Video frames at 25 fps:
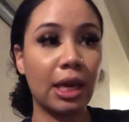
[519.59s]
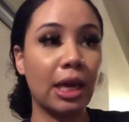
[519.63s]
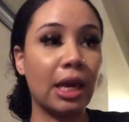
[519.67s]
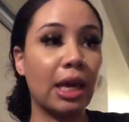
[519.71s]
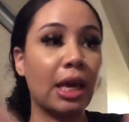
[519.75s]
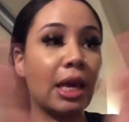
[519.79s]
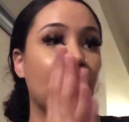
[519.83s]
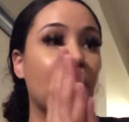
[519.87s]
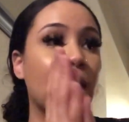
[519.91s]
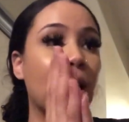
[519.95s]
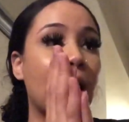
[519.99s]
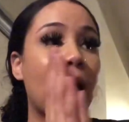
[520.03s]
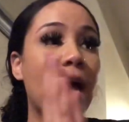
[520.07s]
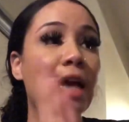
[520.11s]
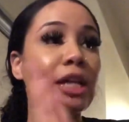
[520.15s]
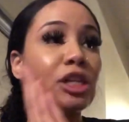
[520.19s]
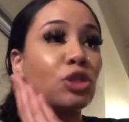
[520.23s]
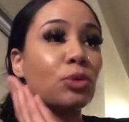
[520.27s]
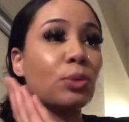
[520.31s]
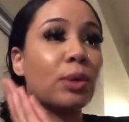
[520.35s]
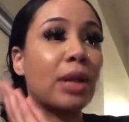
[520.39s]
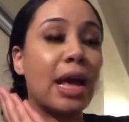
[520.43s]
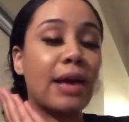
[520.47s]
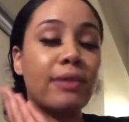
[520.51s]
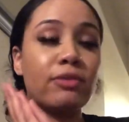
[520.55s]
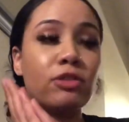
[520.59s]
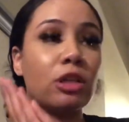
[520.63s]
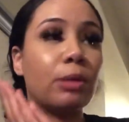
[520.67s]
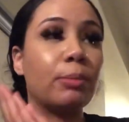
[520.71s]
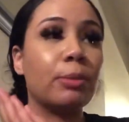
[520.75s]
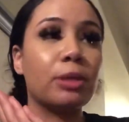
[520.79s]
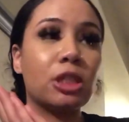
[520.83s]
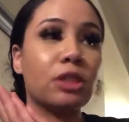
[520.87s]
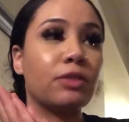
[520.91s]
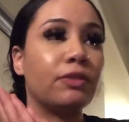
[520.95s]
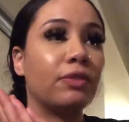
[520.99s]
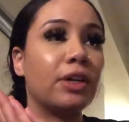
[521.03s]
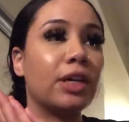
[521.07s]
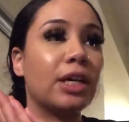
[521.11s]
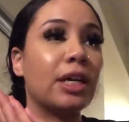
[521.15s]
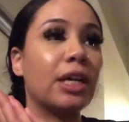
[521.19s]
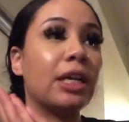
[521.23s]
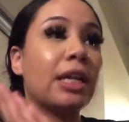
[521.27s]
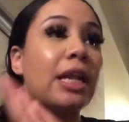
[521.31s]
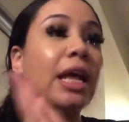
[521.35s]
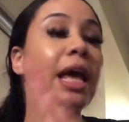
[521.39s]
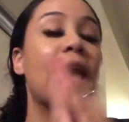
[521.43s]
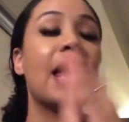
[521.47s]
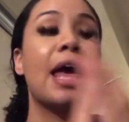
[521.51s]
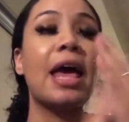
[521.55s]
And I just want to have so much
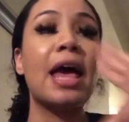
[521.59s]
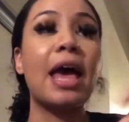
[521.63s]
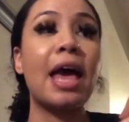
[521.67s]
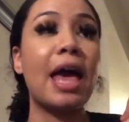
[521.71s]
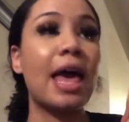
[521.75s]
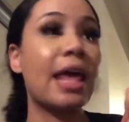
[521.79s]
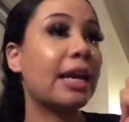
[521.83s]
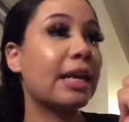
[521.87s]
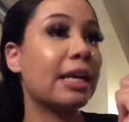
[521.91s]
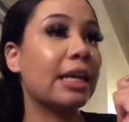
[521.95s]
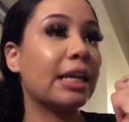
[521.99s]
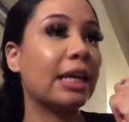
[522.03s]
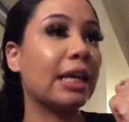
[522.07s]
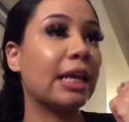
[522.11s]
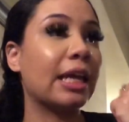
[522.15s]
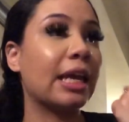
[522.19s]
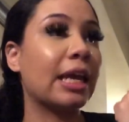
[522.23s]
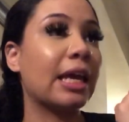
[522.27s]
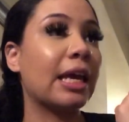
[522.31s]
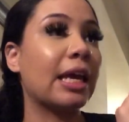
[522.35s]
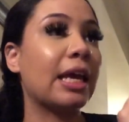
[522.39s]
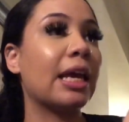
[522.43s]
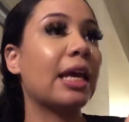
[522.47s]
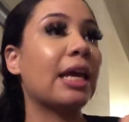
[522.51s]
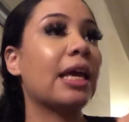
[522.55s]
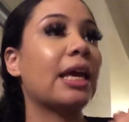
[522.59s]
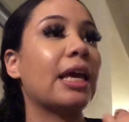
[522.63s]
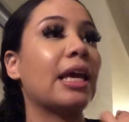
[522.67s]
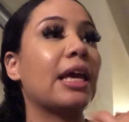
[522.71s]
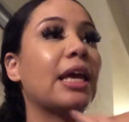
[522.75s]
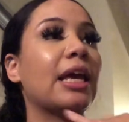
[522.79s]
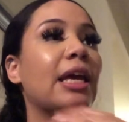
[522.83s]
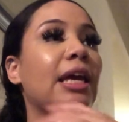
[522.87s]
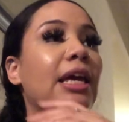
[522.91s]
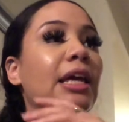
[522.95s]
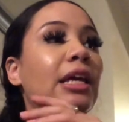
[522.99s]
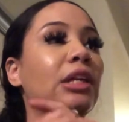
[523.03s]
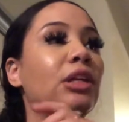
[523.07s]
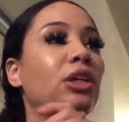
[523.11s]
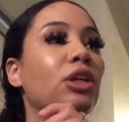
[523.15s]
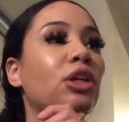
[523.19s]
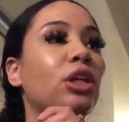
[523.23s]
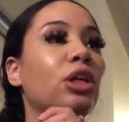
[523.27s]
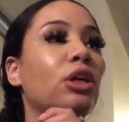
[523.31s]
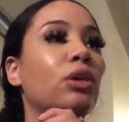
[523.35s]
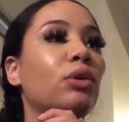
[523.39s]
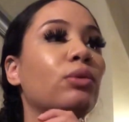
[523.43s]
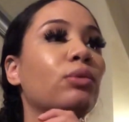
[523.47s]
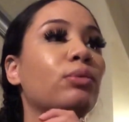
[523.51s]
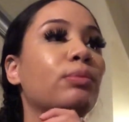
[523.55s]
fun editing it and, you
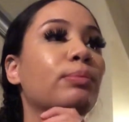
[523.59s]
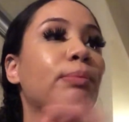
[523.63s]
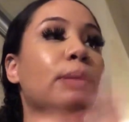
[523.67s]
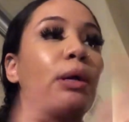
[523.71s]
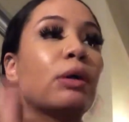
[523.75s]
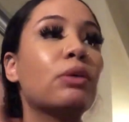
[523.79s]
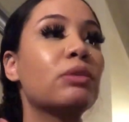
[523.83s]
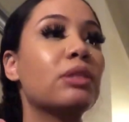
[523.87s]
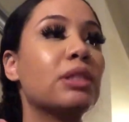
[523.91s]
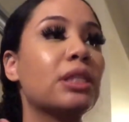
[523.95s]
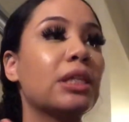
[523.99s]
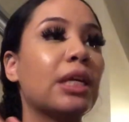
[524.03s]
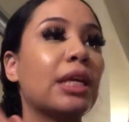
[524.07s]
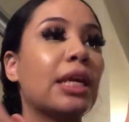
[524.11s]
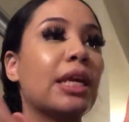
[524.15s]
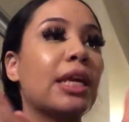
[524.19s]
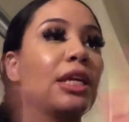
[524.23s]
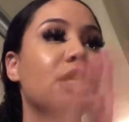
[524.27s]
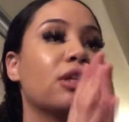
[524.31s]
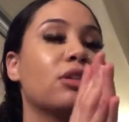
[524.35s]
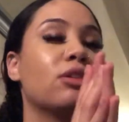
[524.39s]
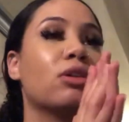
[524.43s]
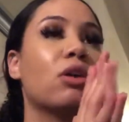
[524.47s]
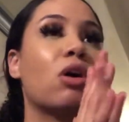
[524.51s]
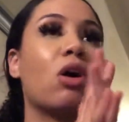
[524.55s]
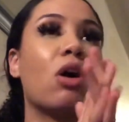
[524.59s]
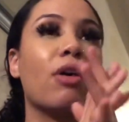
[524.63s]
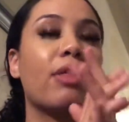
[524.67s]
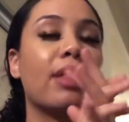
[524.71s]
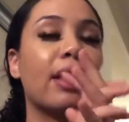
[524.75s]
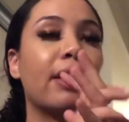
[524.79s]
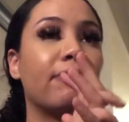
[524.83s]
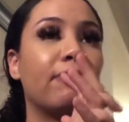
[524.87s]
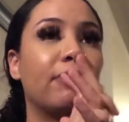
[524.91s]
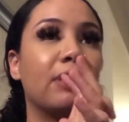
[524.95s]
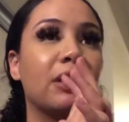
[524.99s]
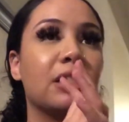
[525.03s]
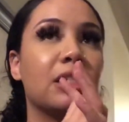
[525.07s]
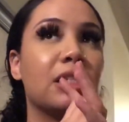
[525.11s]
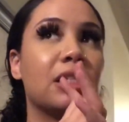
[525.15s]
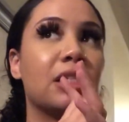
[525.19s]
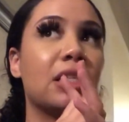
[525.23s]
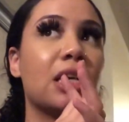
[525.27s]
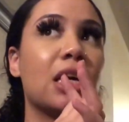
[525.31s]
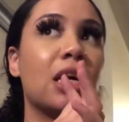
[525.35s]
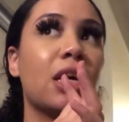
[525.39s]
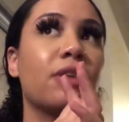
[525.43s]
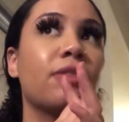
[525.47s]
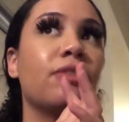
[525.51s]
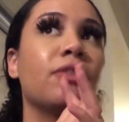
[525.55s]
know, posting it and all that fun
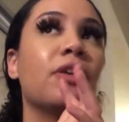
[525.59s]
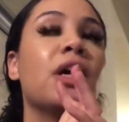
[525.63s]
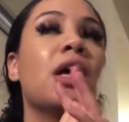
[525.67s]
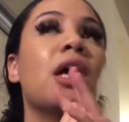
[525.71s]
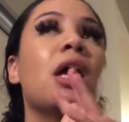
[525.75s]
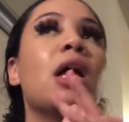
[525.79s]
stuff.